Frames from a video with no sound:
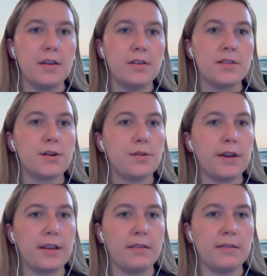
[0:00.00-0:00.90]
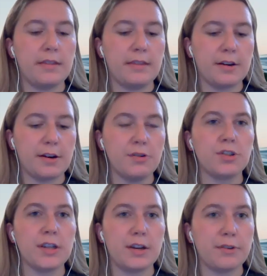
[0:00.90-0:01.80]
So they're
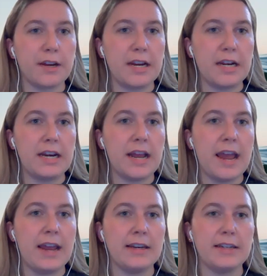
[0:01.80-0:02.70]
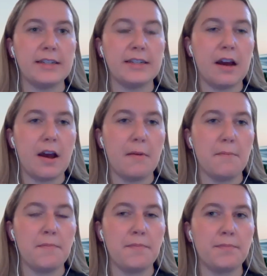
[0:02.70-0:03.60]
usually green, and
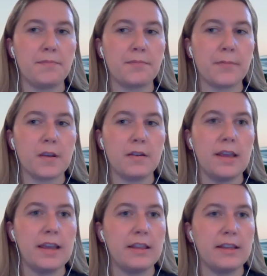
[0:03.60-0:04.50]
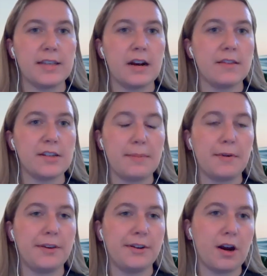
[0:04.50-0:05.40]
they sit on the top
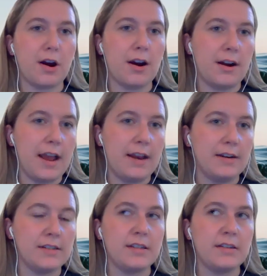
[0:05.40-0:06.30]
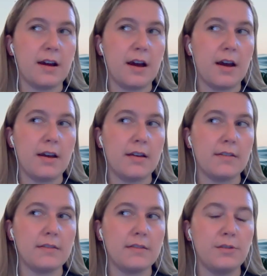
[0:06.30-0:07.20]
of your yard, and
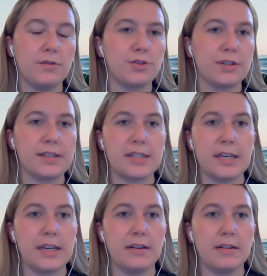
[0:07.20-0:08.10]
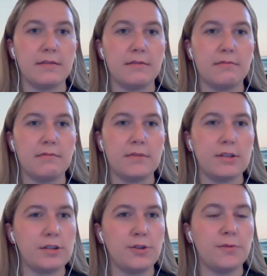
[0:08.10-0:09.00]
usually see
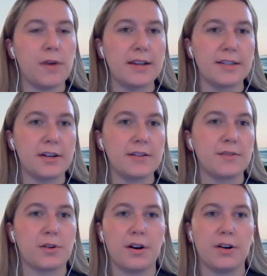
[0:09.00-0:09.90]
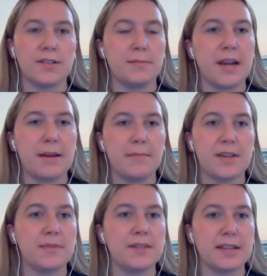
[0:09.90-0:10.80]
two risers, or sometimes
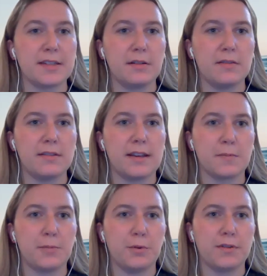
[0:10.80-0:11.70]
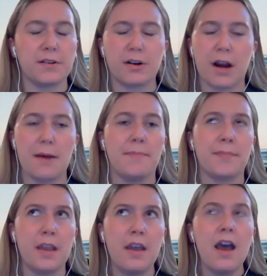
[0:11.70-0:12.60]
some cesspools or
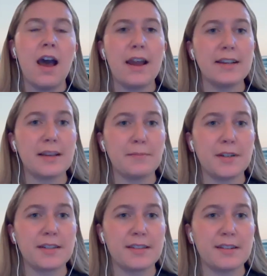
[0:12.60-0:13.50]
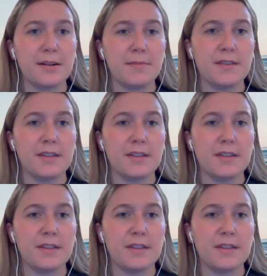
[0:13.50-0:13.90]
IA septic systems.